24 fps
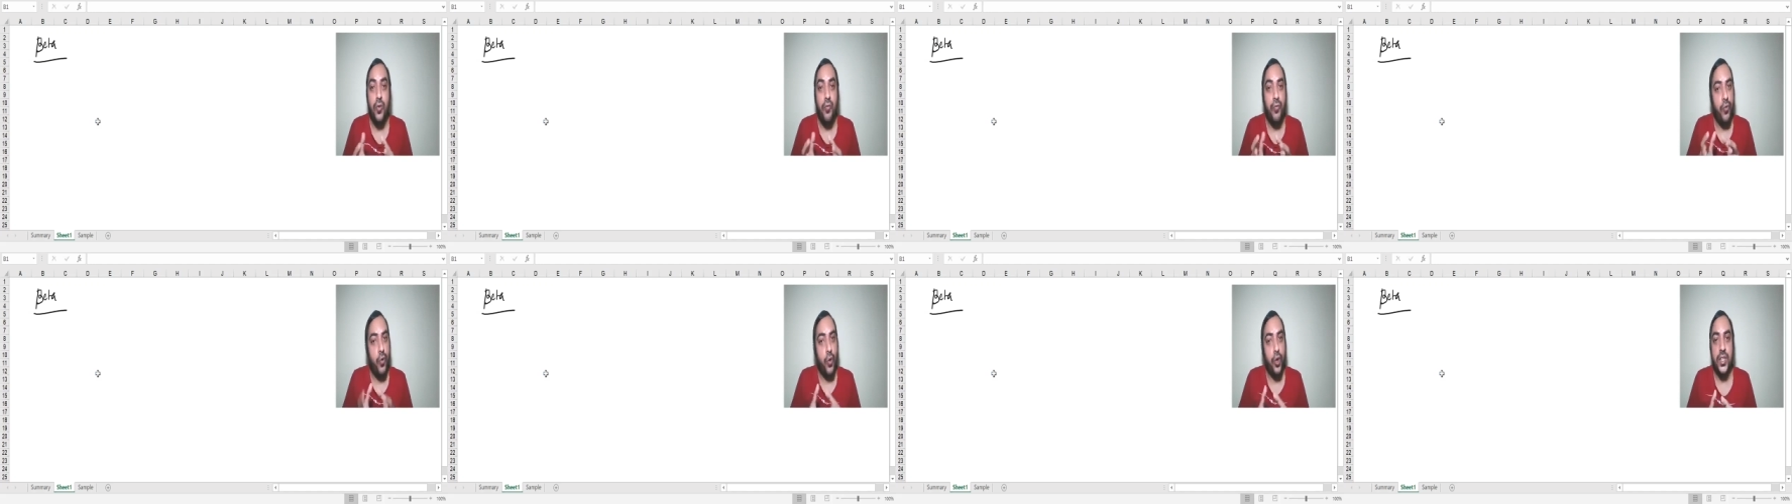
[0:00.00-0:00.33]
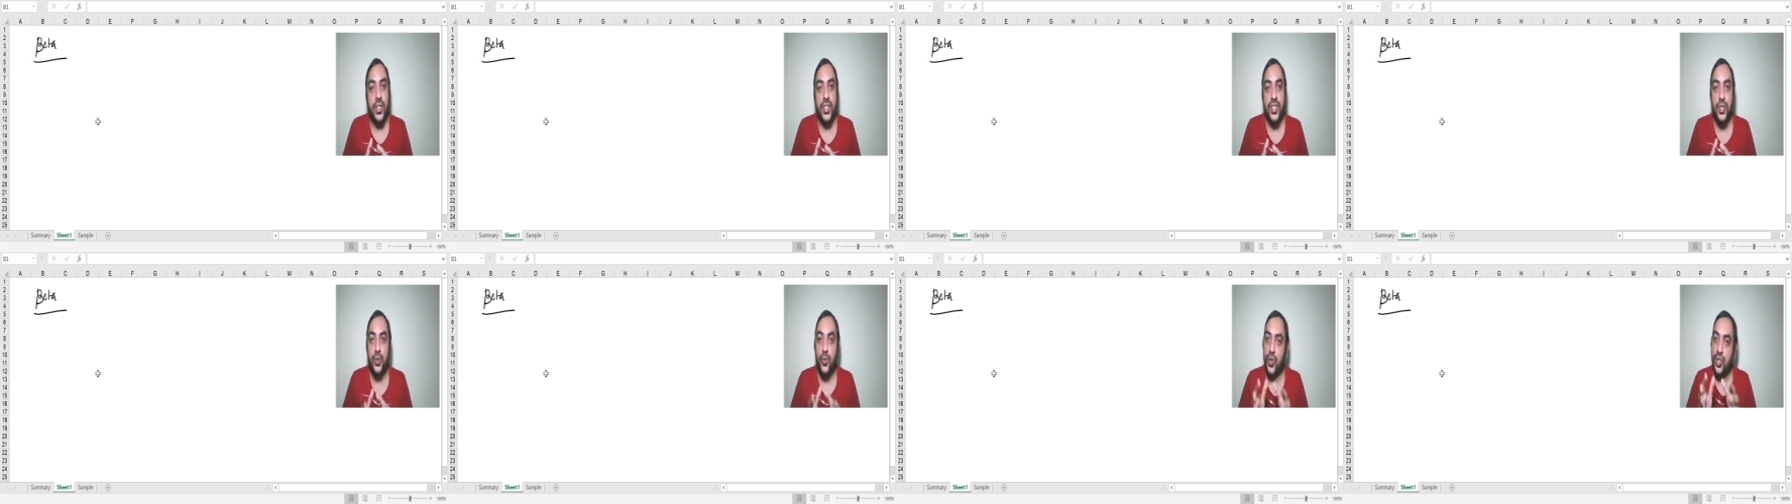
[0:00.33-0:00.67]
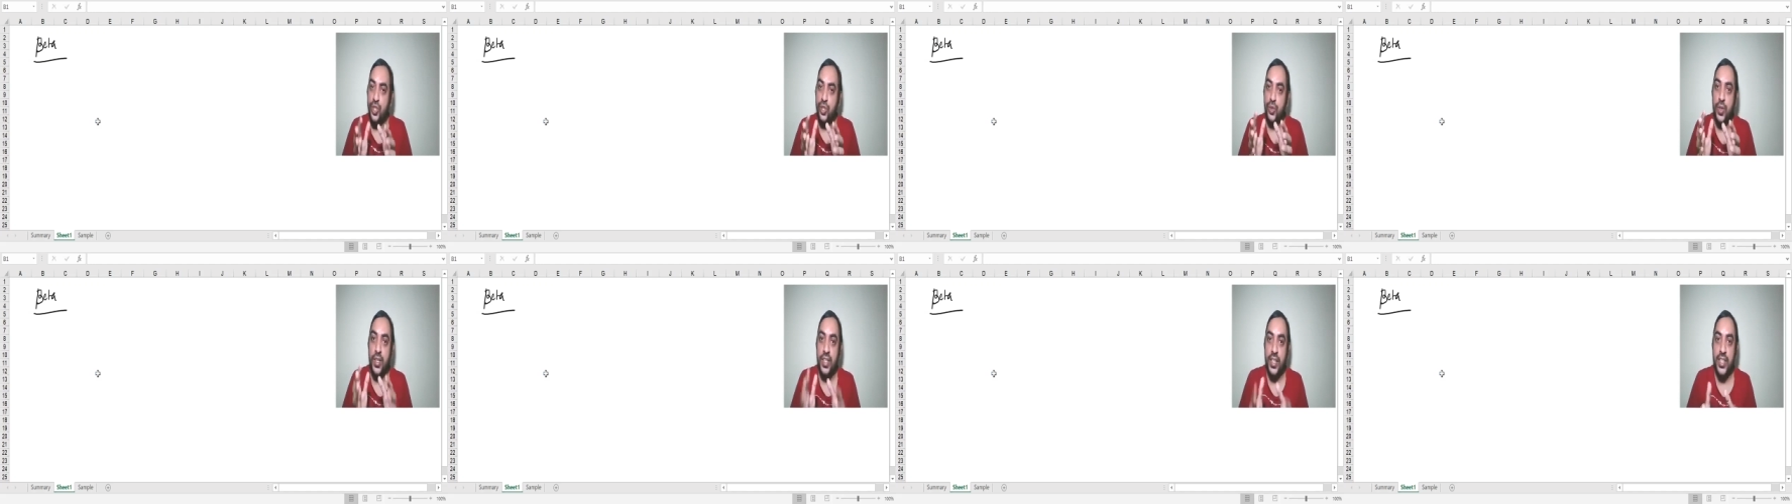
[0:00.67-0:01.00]
focus
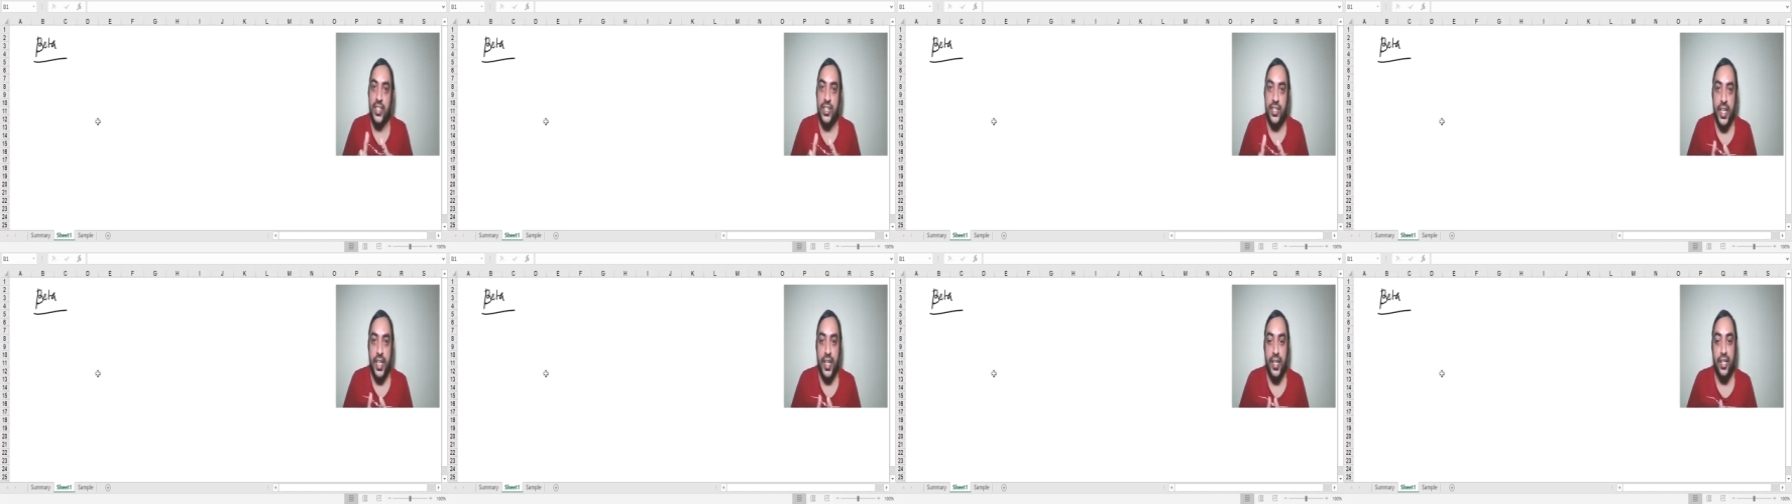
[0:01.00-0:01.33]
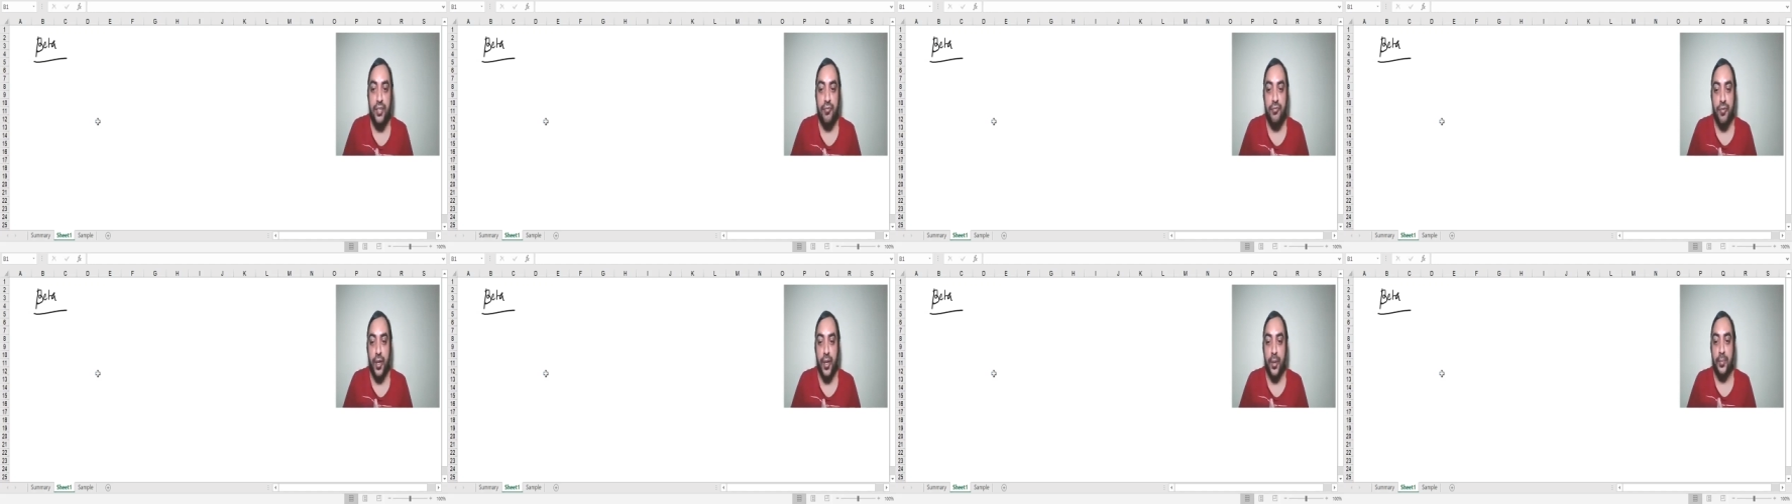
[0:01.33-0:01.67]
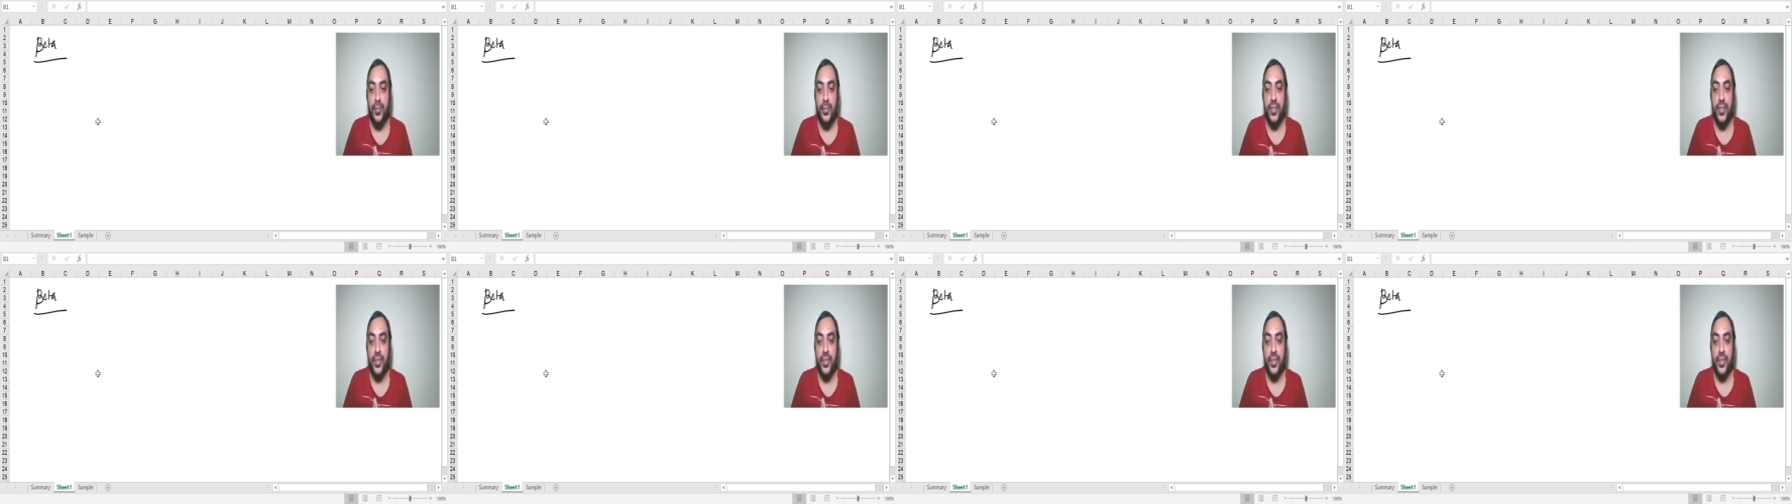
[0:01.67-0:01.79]
was to understand from